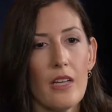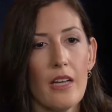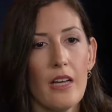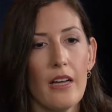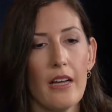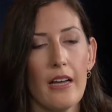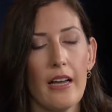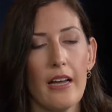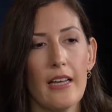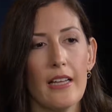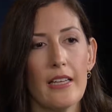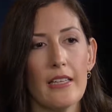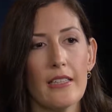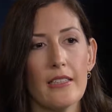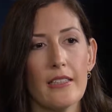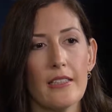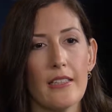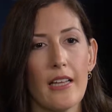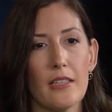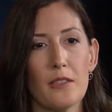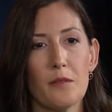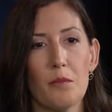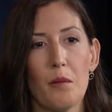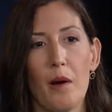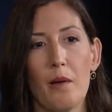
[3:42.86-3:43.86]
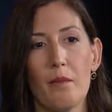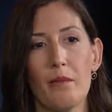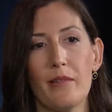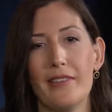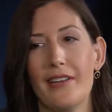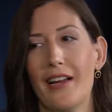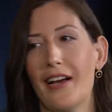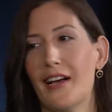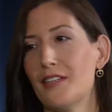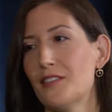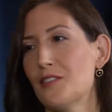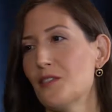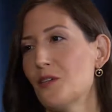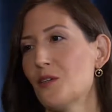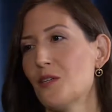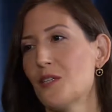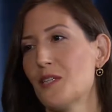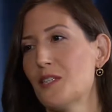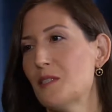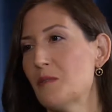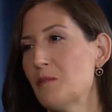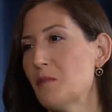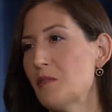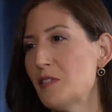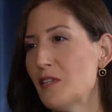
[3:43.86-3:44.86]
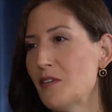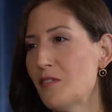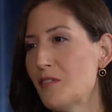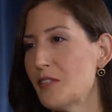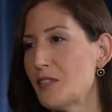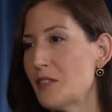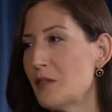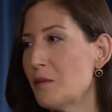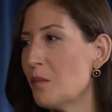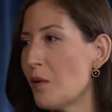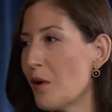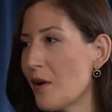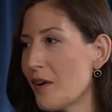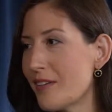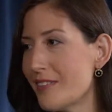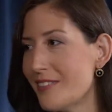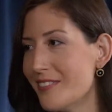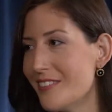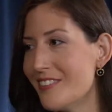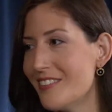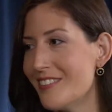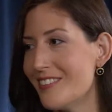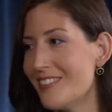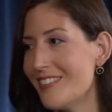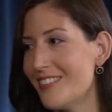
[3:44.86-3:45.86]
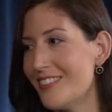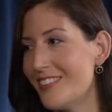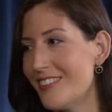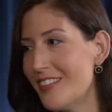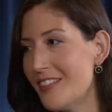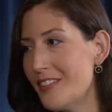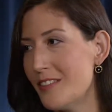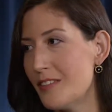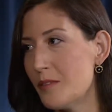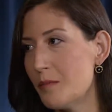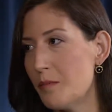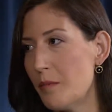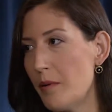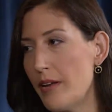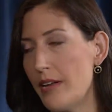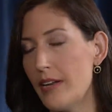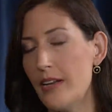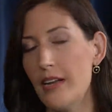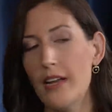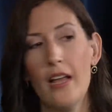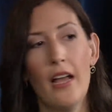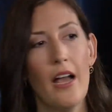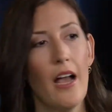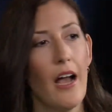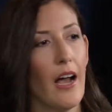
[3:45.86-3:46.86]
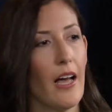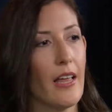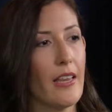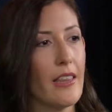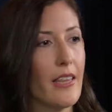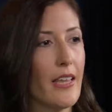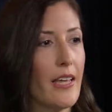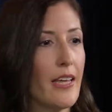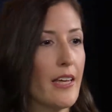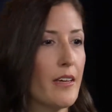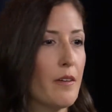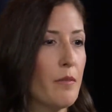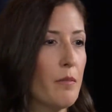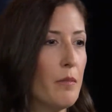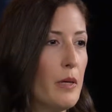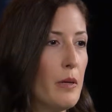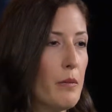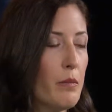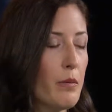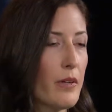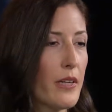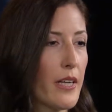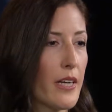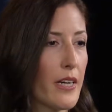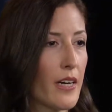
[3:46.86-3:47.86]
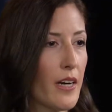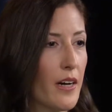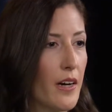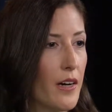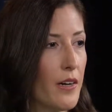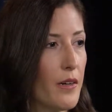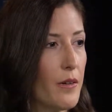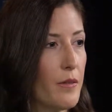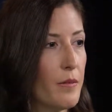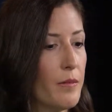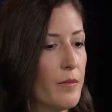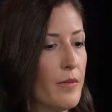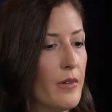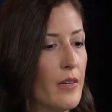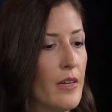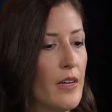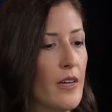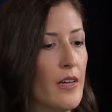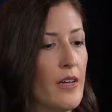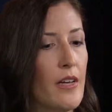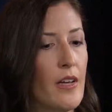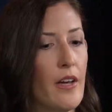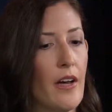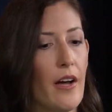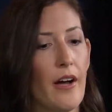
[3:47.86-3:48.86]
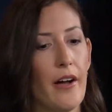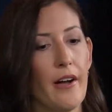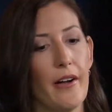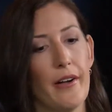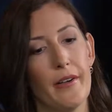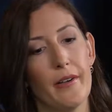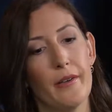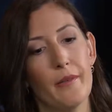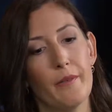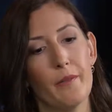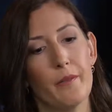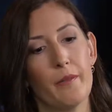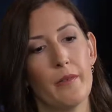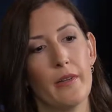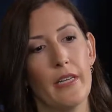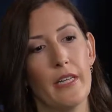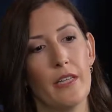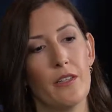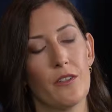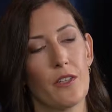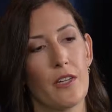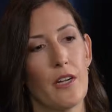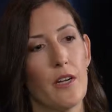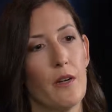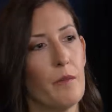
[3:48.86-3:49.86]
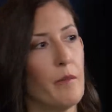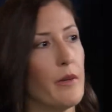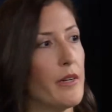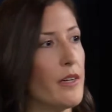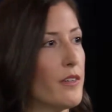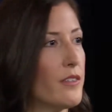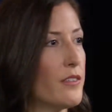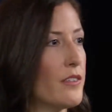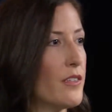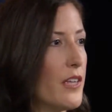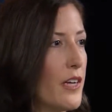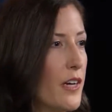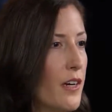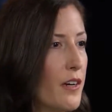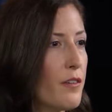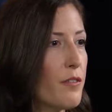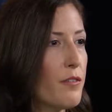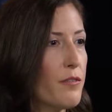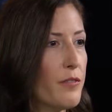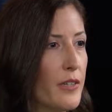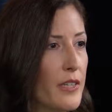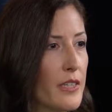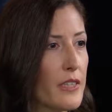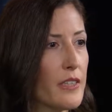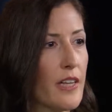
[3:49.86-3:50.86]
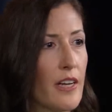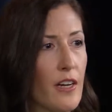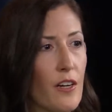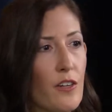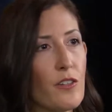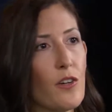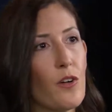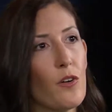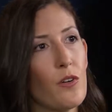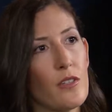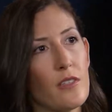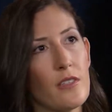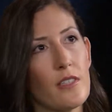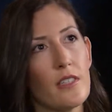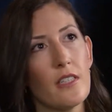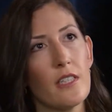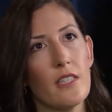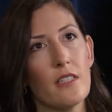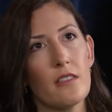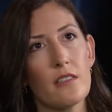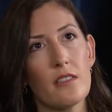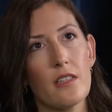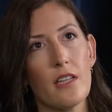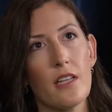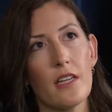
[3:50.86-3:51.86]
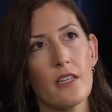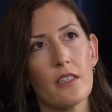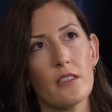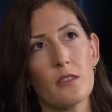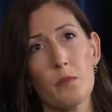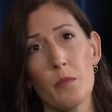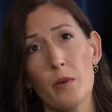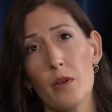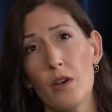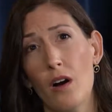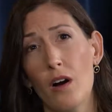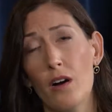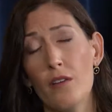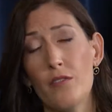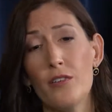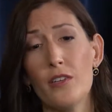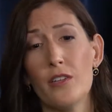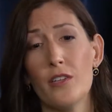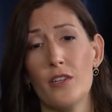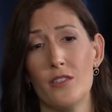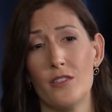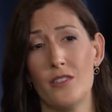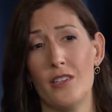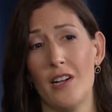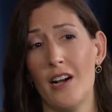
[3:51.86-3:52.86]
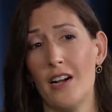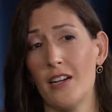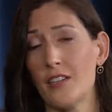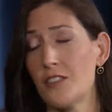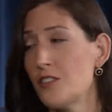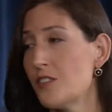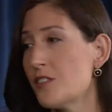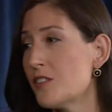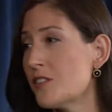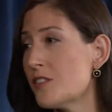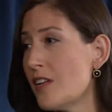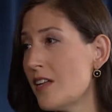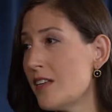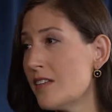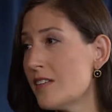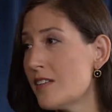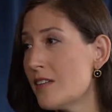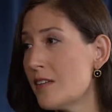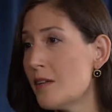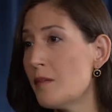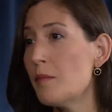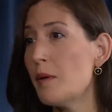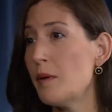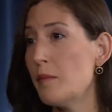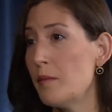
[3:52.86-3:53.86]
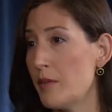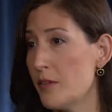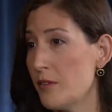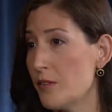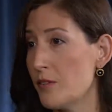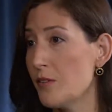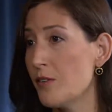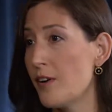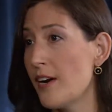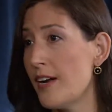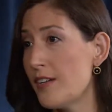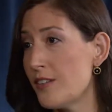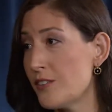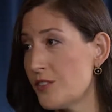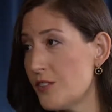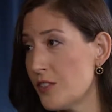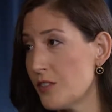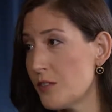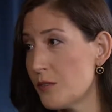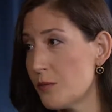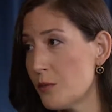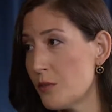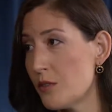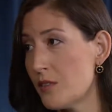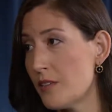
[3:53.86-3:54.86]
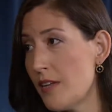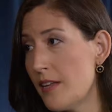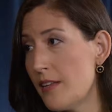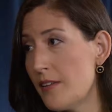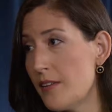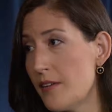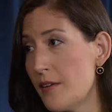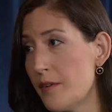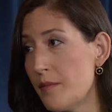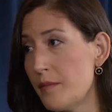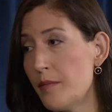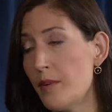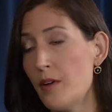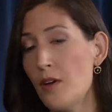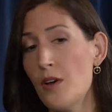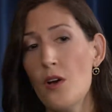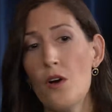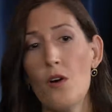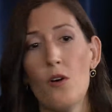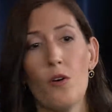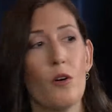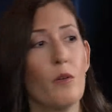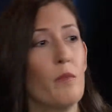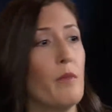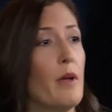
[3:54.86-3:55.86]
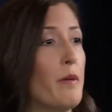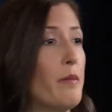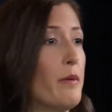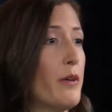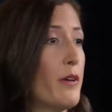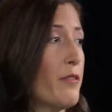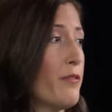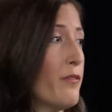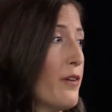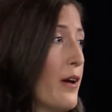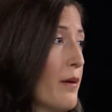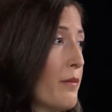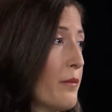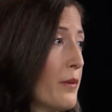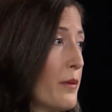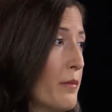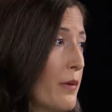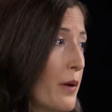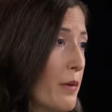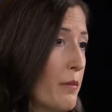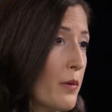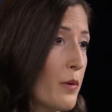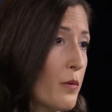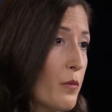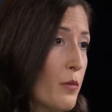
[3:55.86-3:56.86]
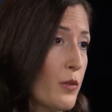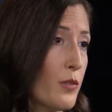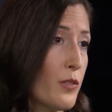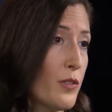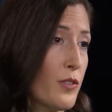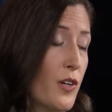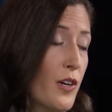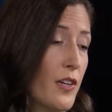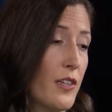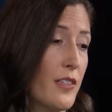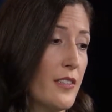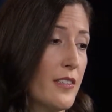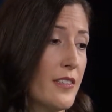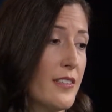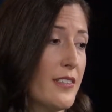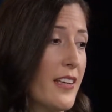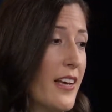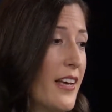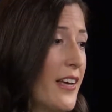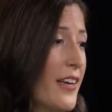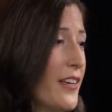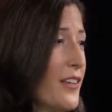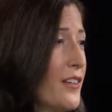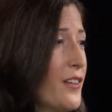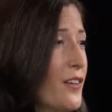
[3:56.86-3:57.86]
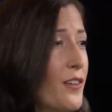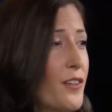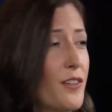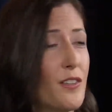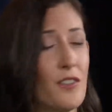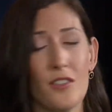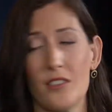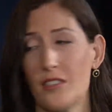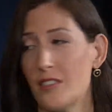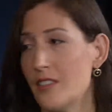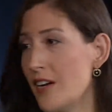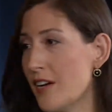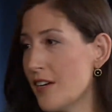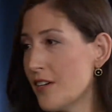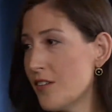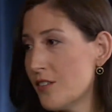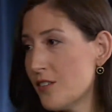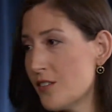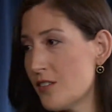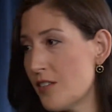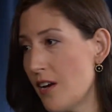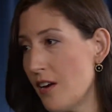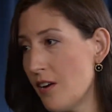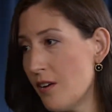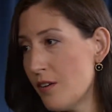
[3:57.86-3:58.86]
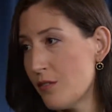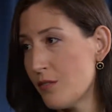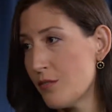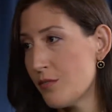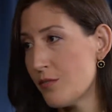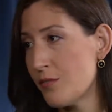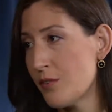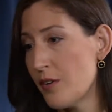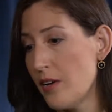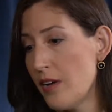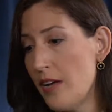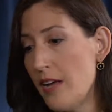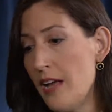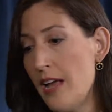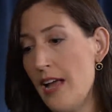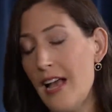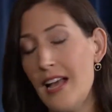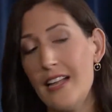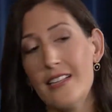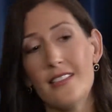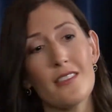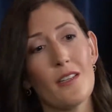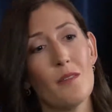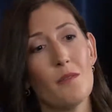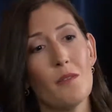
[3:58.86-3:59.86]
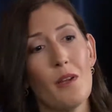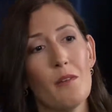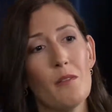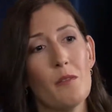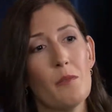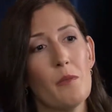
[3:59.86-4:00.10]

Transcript: and that's probably not totally specific to Parkinson's disease, but I think people that come either come because they're noticing these things, but often their doctor sends them, maybe their neurologist will send them, or maybe a family member will start to say, you know, you're just not yourself. And sometimes